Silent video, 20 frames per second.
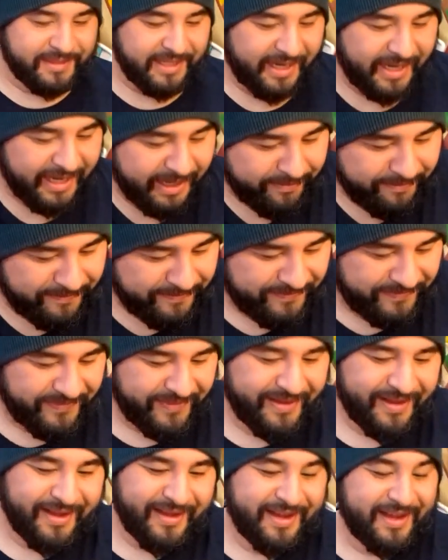time
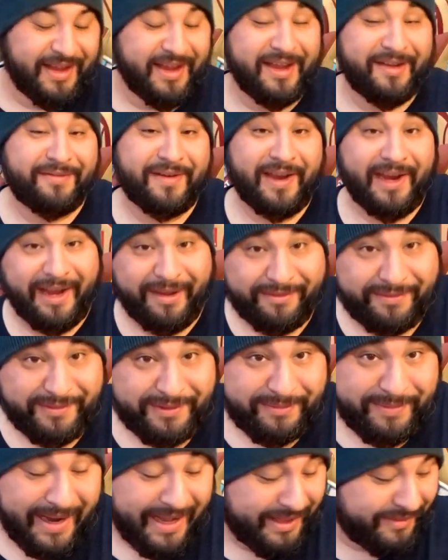if I get
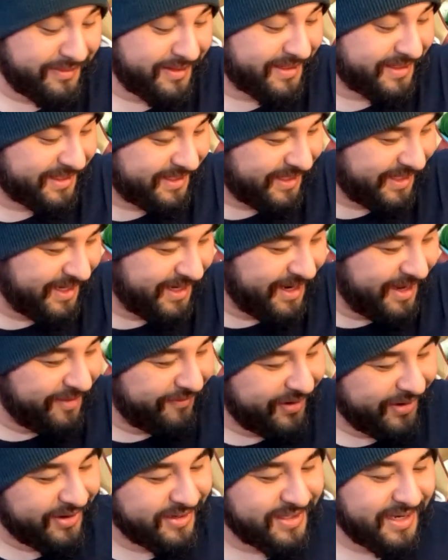4 Palafins,
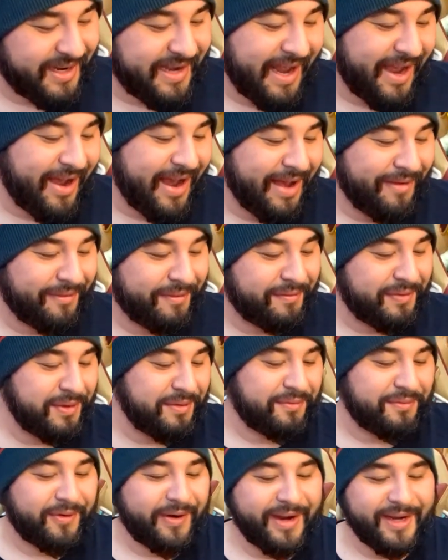because I now have a few
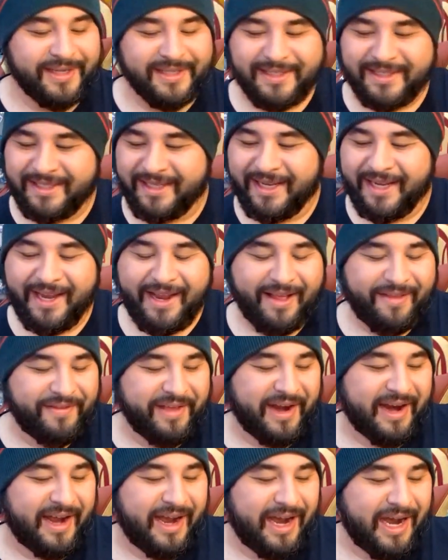friends
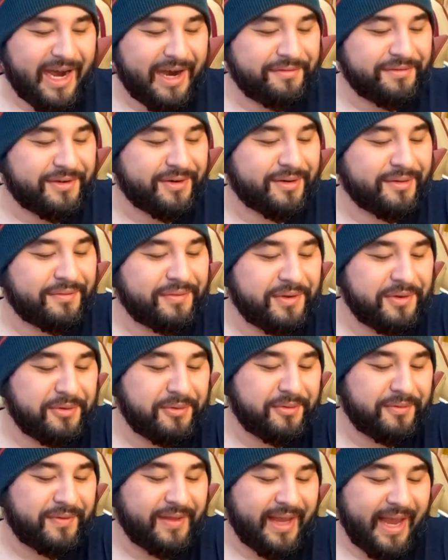that are after a
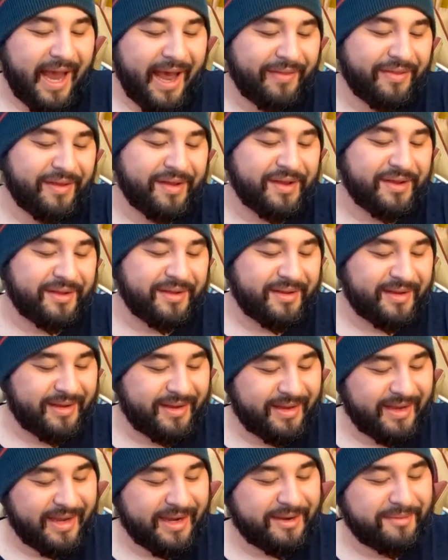few of the other
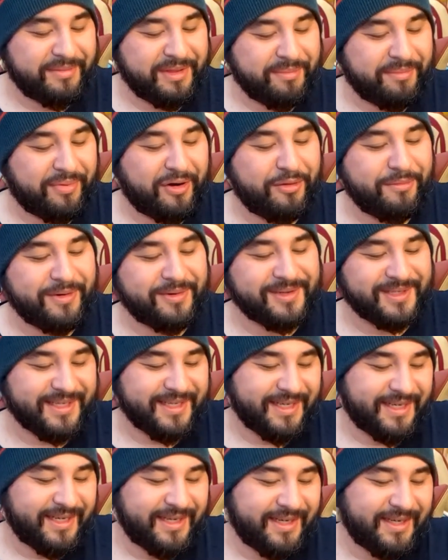the promos.
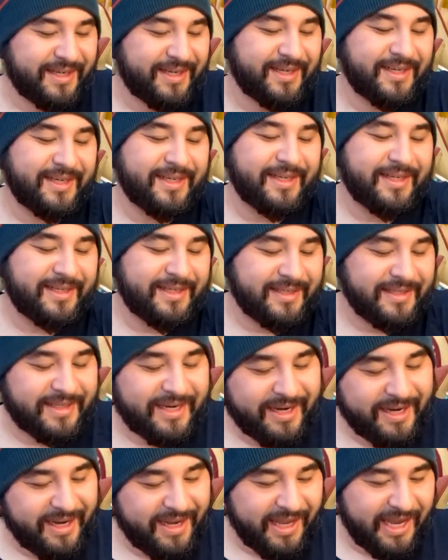
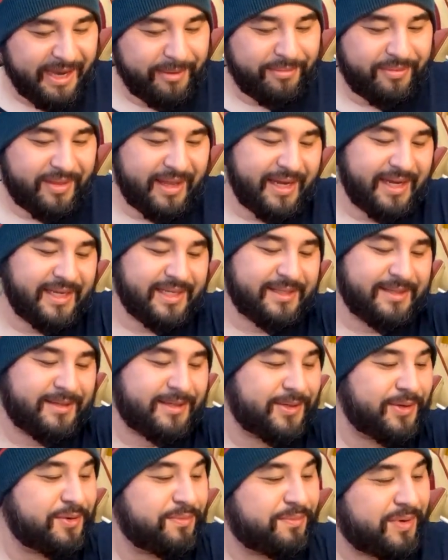So I'm going to keep these
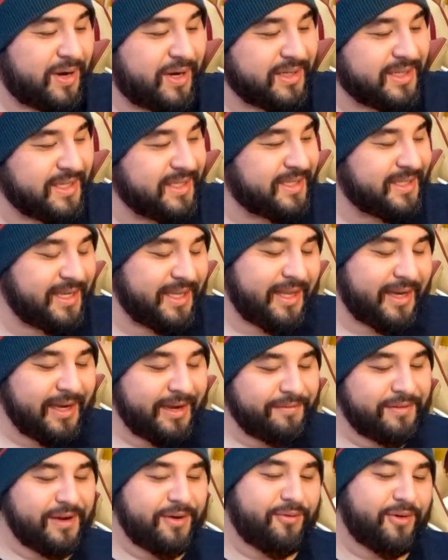2 boxes to the
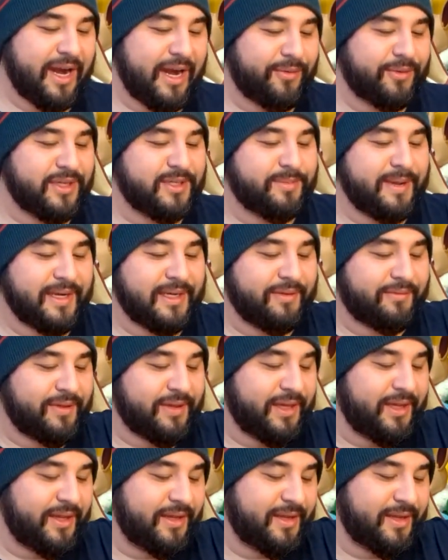left and right
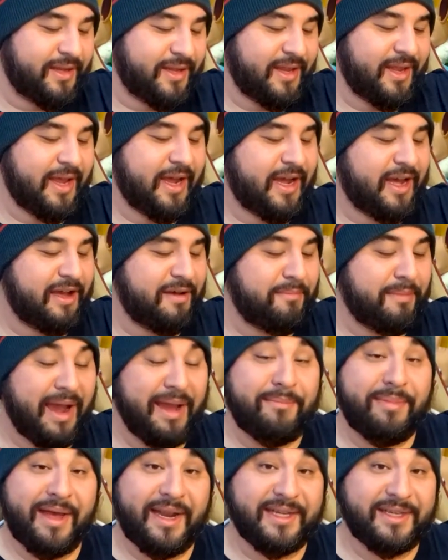respectively.
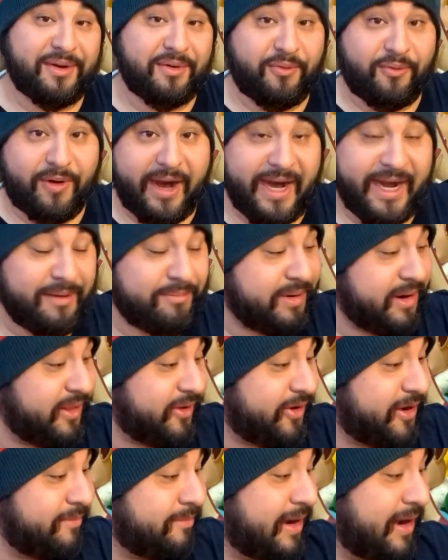My bet is on right, by
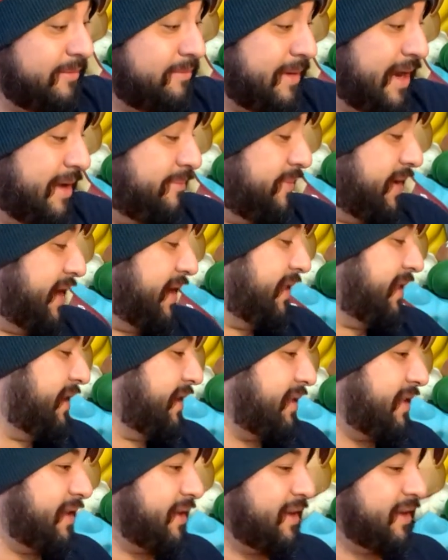the way. My bet
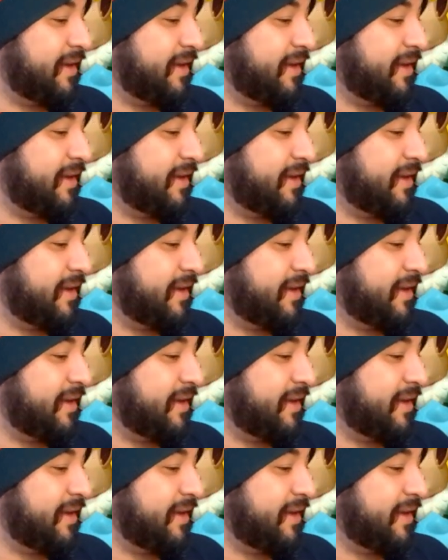that